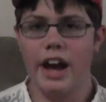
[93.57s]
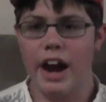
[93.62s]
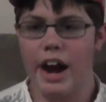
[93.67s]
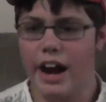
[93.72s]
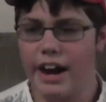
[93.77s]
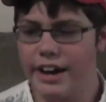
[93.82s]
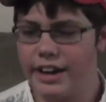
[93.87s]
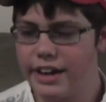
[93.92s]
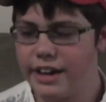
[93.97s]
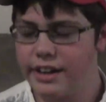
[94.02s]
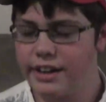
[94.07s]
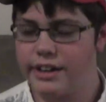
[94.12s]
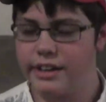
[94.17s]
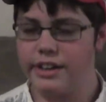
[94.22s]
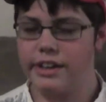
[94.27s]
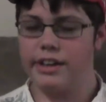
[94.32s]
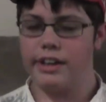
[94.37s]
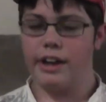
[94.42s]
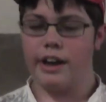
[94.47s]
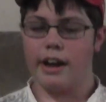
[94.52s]
I
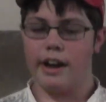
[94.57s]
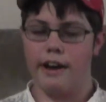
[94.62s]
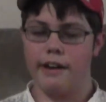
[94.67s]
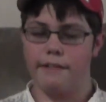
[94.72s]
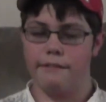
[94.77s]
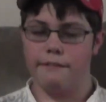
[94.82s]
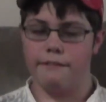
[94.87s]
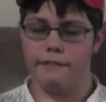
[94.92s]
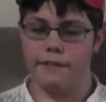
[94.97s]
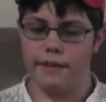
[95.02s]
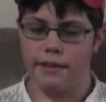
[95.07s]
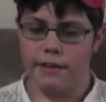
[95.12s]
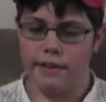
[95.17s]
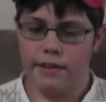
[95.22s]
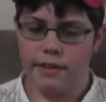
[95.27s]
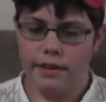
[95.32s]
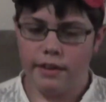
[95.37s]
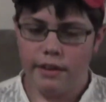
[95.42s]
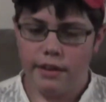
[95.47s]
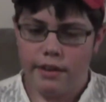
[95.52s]
have
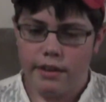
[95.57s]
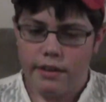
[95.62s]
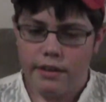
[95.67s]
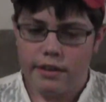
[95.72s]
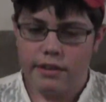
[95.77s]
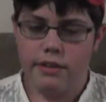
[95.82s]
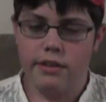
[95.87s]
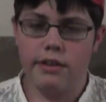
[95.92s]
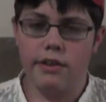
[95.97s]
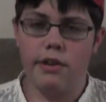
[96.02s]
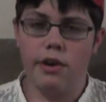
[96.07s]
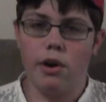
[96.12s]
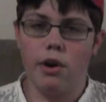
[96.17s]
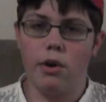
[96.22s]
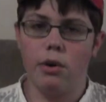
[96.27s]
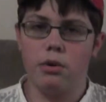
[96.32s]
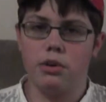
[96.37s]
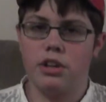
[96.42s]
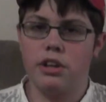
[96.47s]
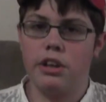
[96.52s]
to
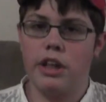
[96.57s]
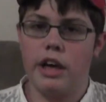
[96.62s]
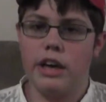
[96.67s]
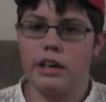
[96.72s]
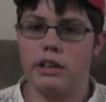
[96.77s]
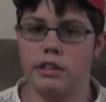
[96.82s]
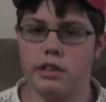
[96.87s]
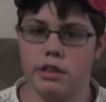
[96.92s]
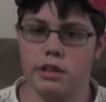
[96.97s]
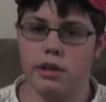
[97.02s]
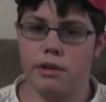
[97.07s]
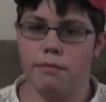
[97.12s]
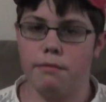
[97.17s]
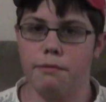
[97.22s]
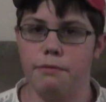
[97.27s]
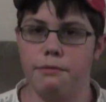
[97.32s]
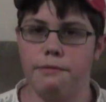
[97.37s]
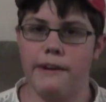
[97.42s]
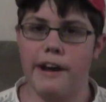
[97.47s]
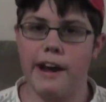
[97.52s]
go to like
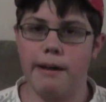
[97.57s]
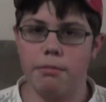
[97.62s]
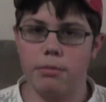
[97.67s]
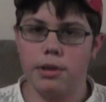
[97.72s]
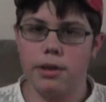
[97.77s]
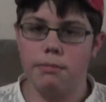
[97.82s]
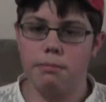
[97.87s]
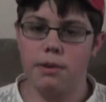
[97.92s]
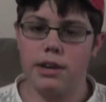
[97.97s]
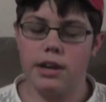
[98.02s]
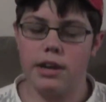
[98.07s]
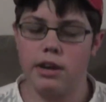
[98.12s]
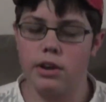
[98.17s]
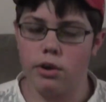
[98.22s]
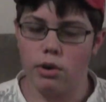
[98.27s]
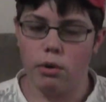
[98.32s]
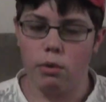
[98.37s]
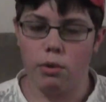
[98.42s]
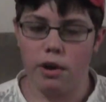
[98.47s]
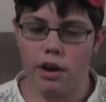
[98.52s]
some family
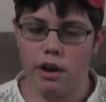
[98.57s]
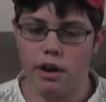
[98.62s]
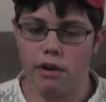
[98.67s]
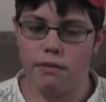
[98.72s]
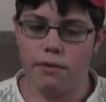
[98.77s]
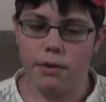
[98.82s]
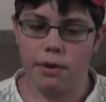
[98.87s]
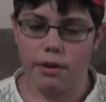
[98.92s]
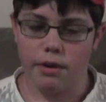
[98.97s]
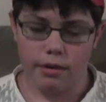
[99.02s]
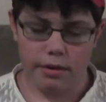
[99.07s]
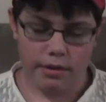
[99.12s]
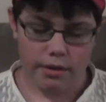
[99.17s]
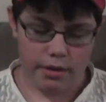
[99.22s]
meeting or whatever.